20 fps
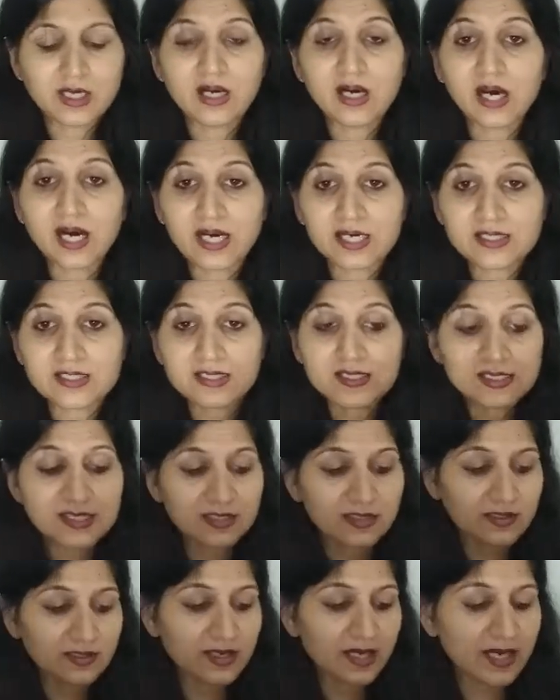
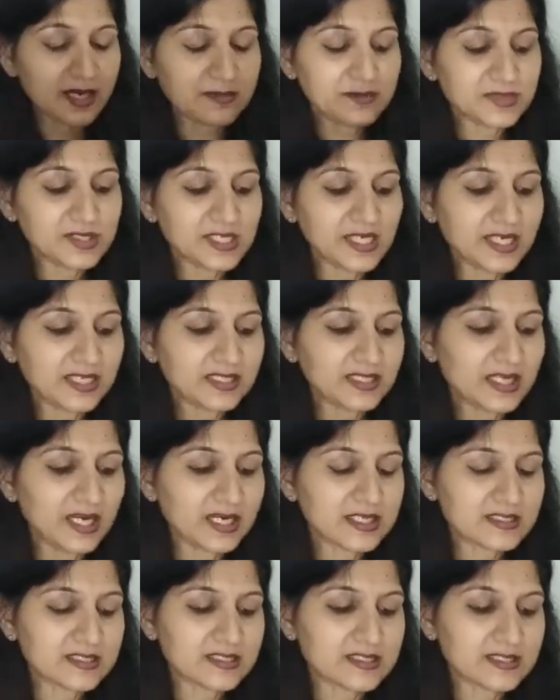Answer. I am saying the
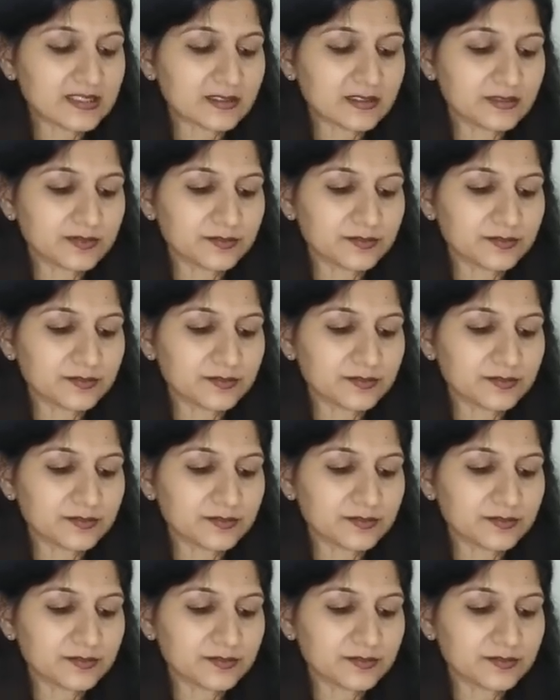answer.